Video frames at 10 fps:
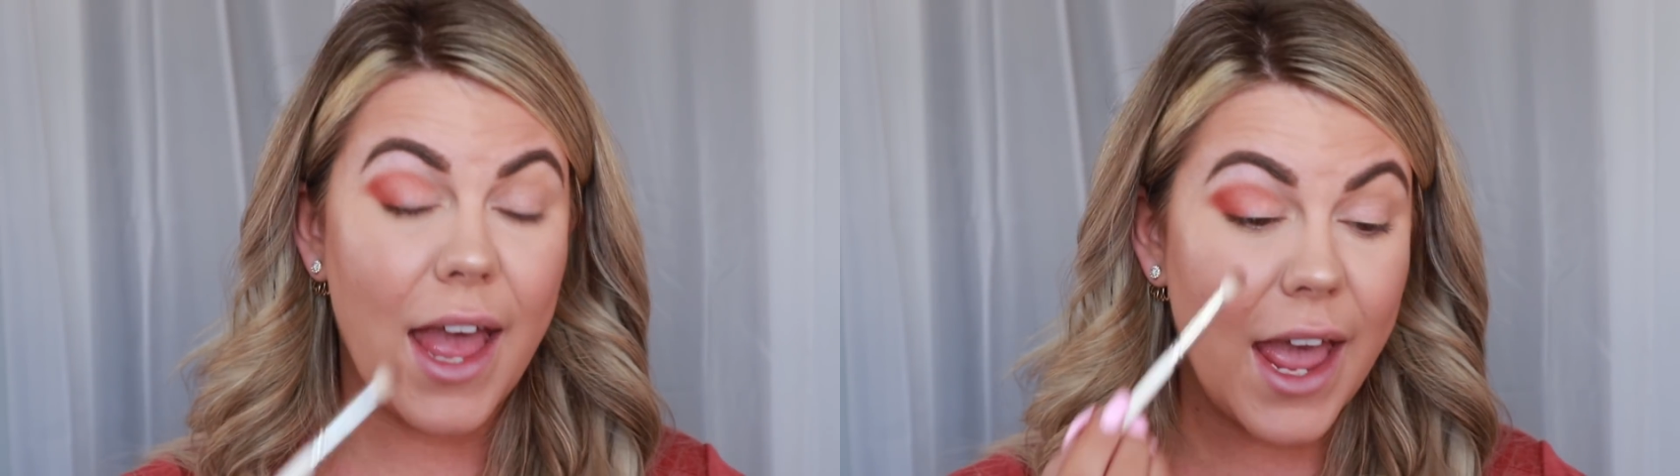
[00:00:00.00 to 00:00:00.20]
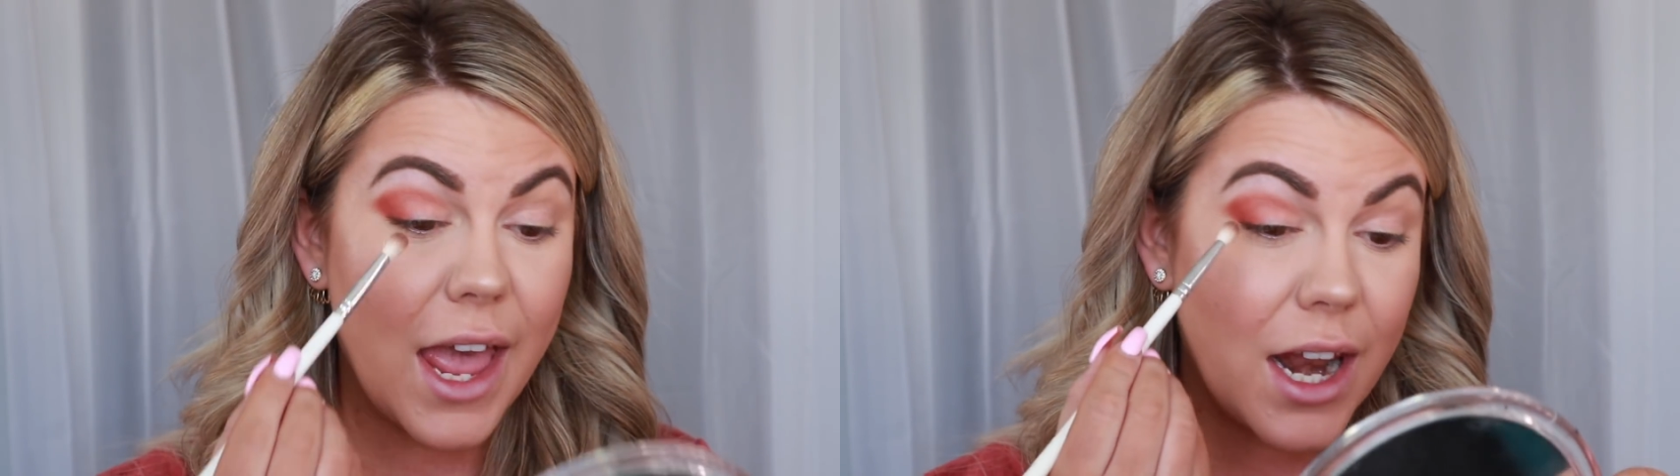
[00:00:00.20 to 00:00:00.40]

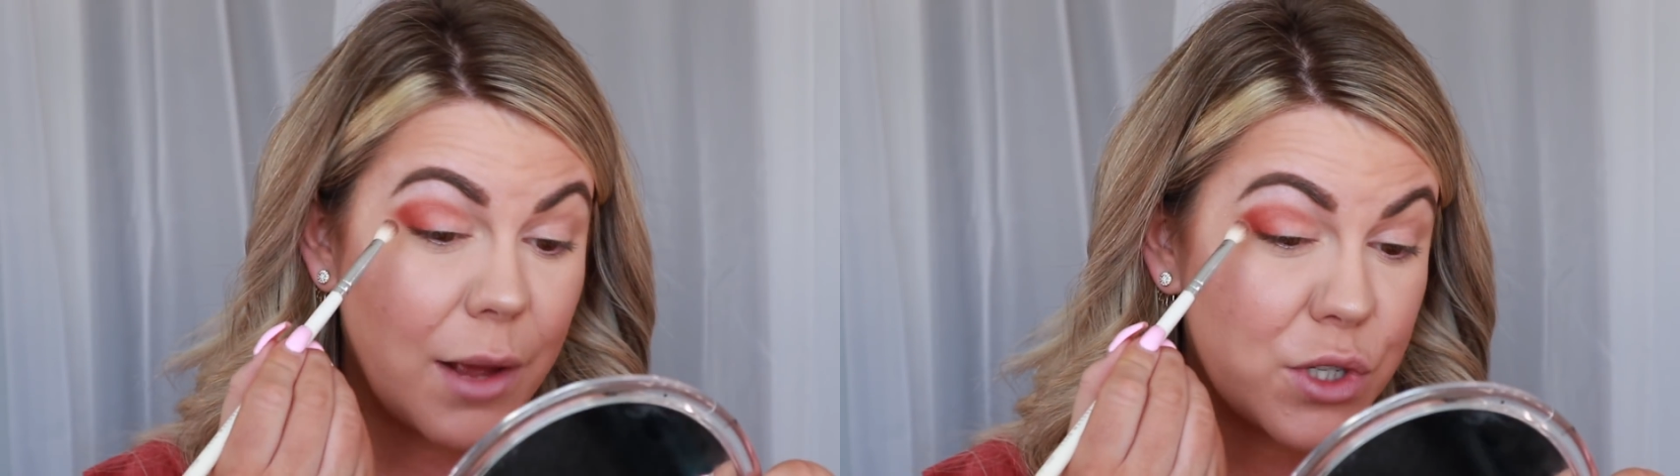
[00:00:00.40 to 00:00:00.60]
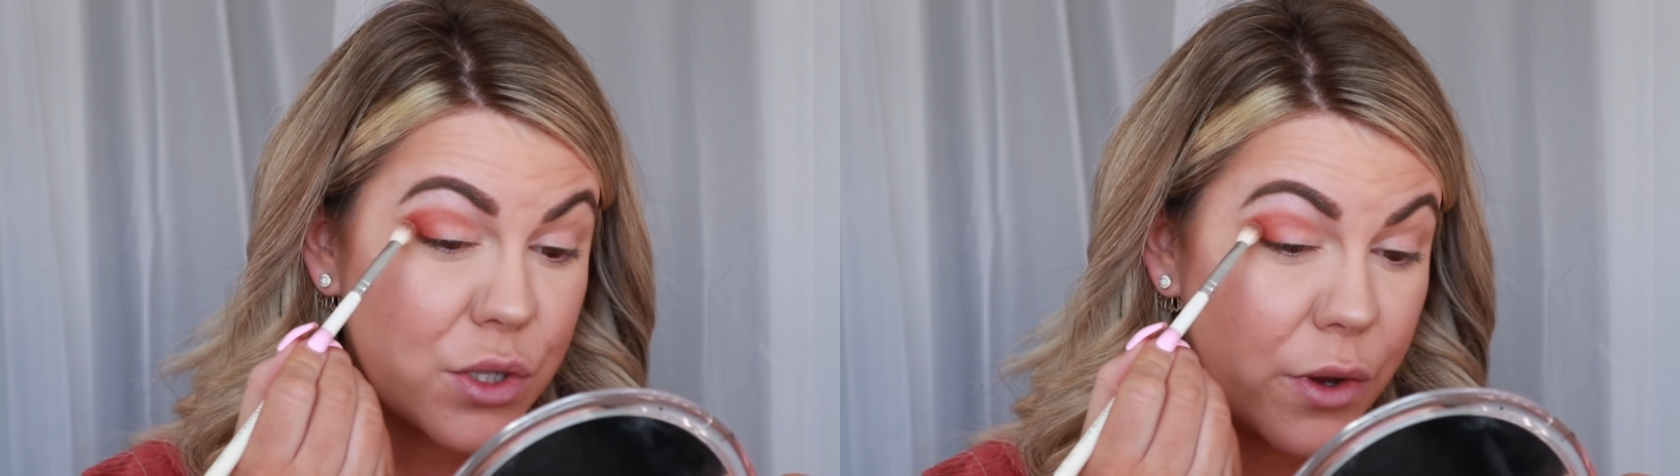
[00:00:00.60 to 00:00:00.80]
And
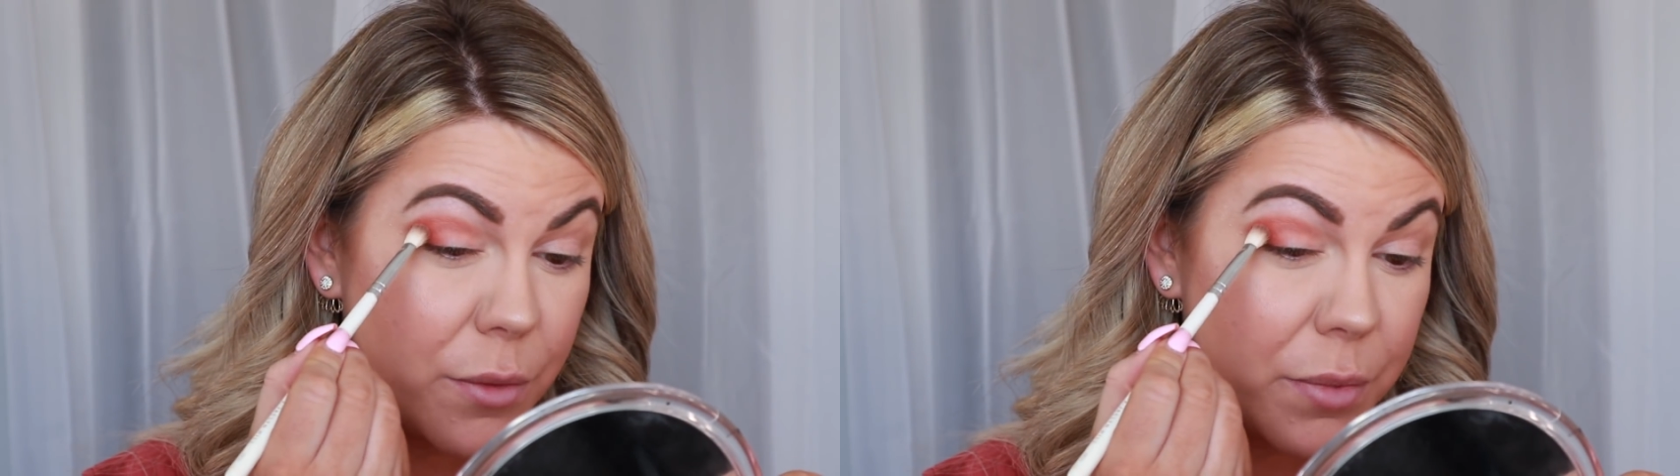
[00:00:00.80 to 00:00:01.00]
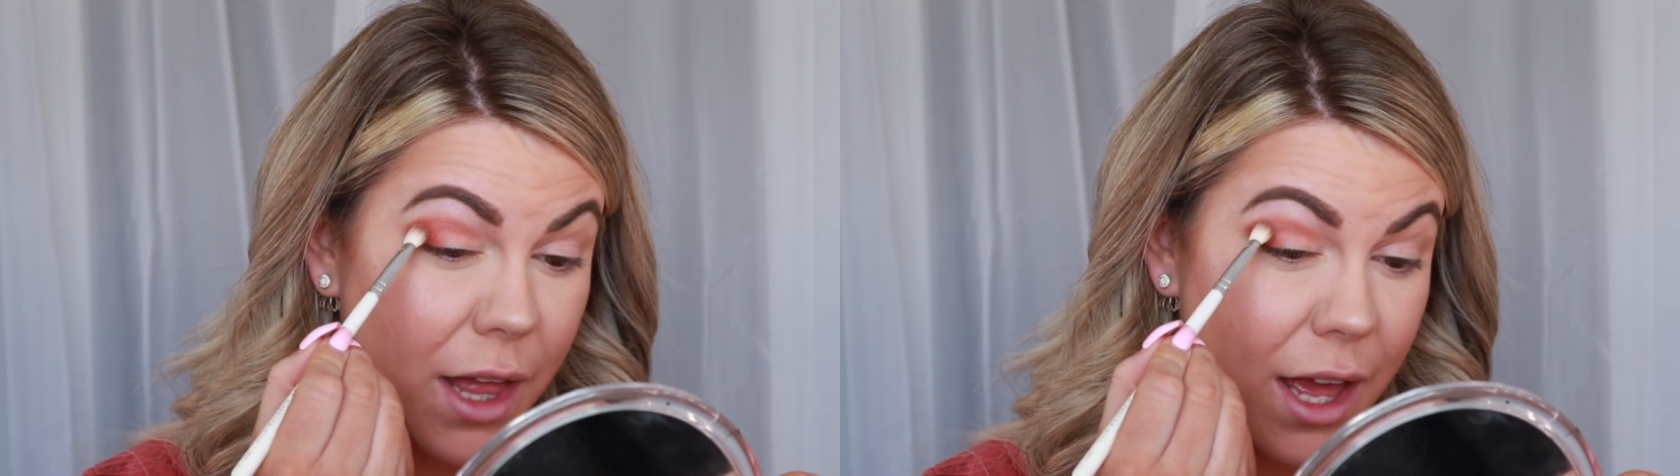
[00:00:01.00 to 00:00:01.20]
I'm just going
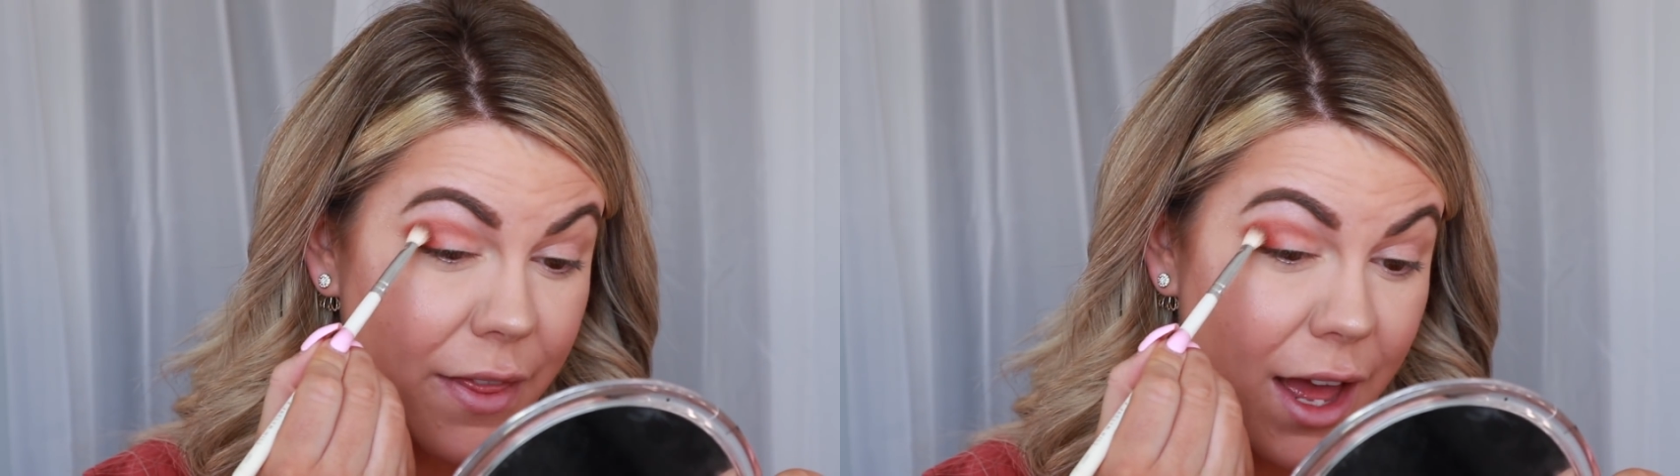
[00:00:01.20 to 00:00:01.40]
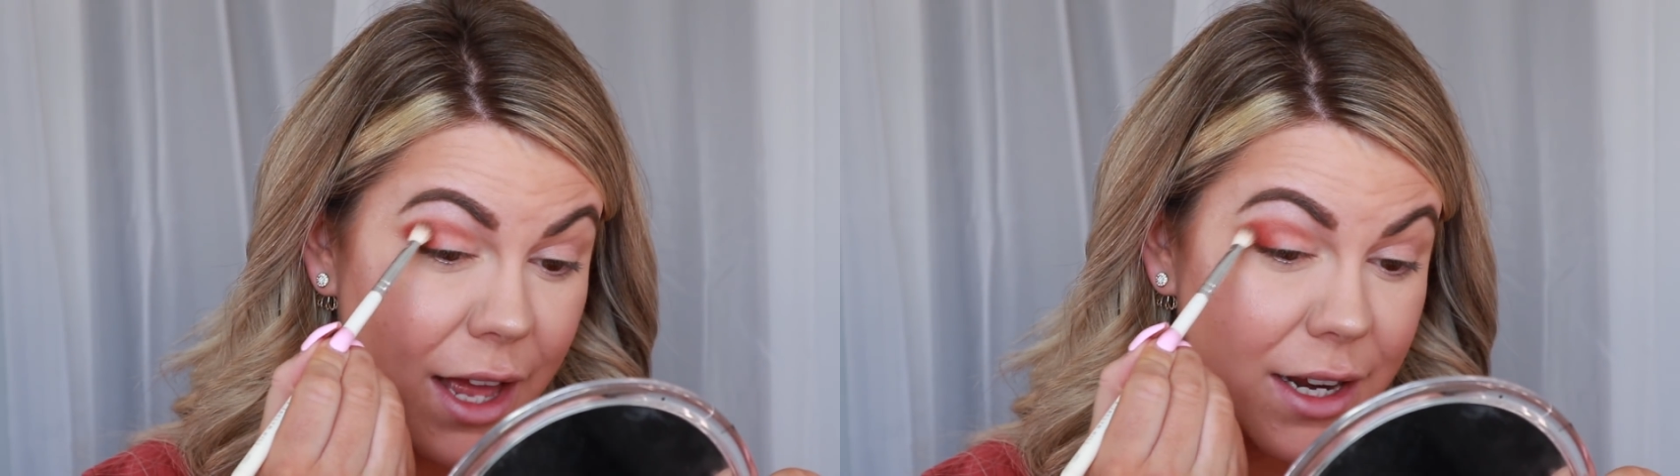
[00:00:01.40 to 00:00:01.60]
to apply
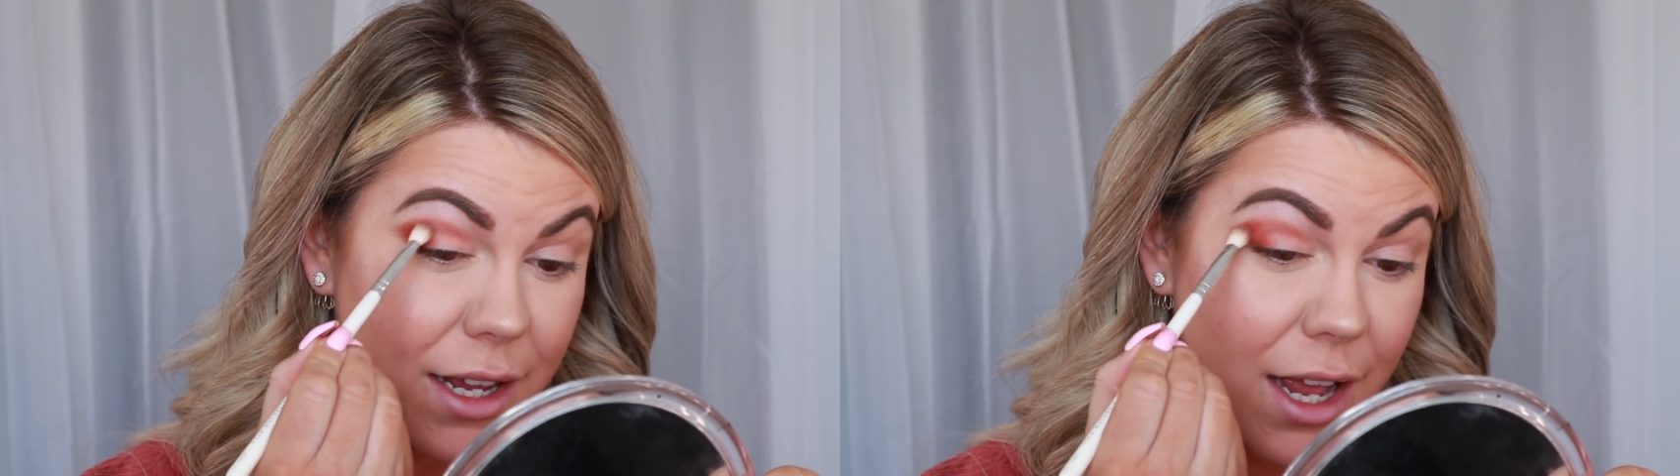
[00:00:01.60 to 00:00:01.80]
that